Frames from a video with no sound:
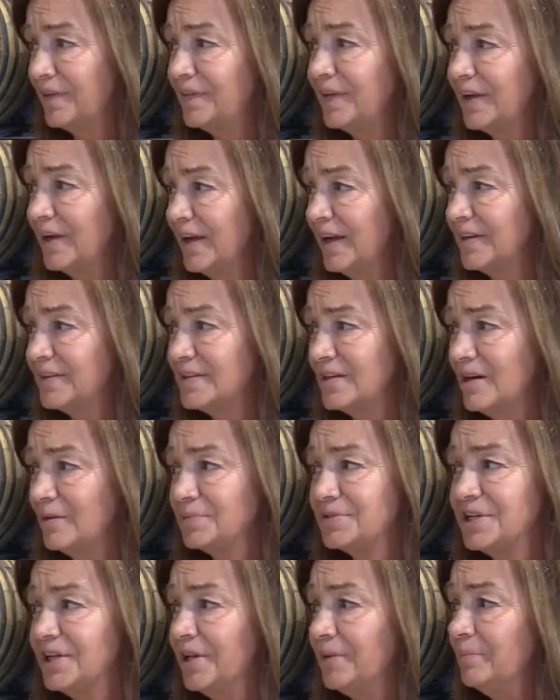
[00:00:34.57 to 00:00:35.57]
I think I had a
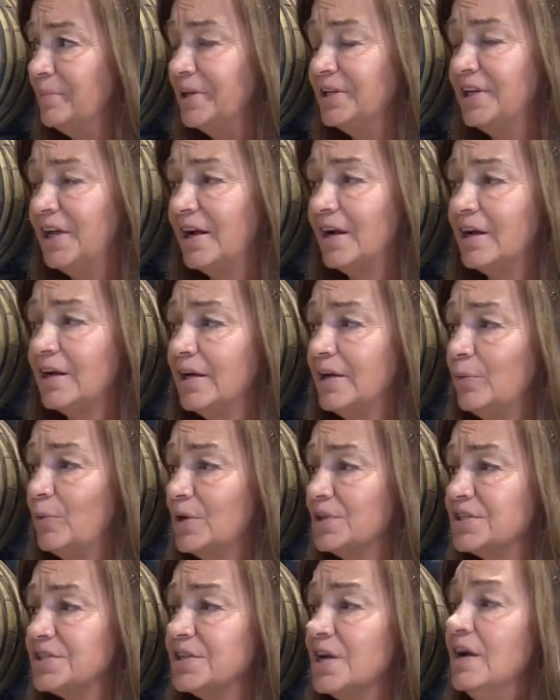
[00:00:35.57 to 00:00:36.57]
top 10, but yeah, it
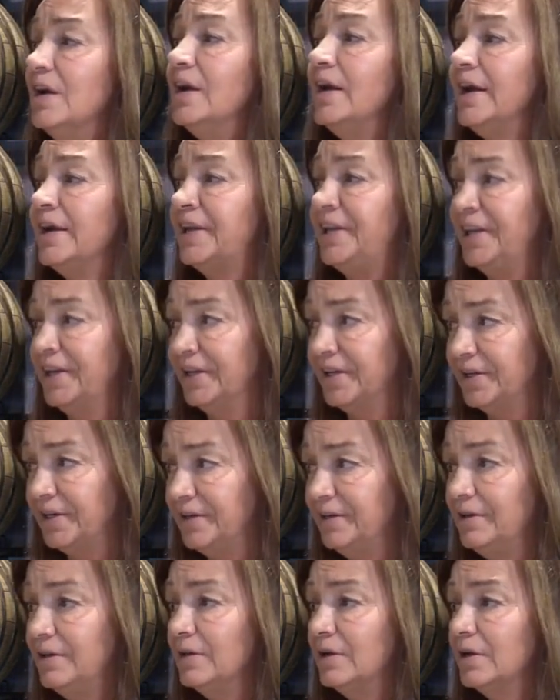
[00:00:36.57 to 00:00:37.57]
was
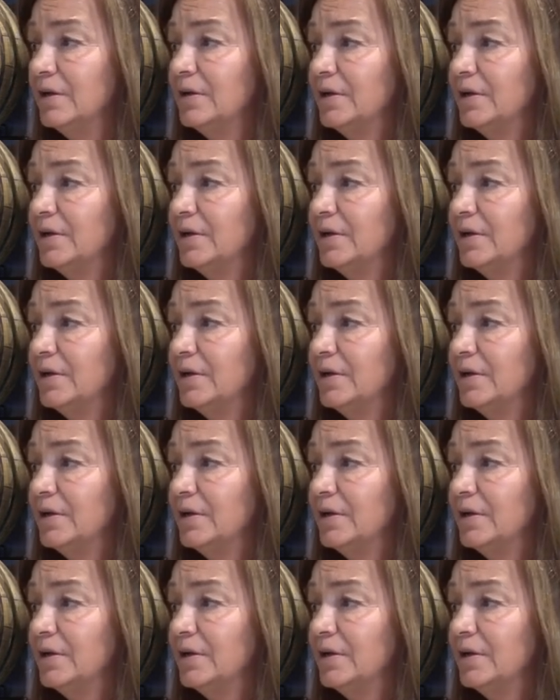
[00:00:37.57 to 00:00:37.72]
again.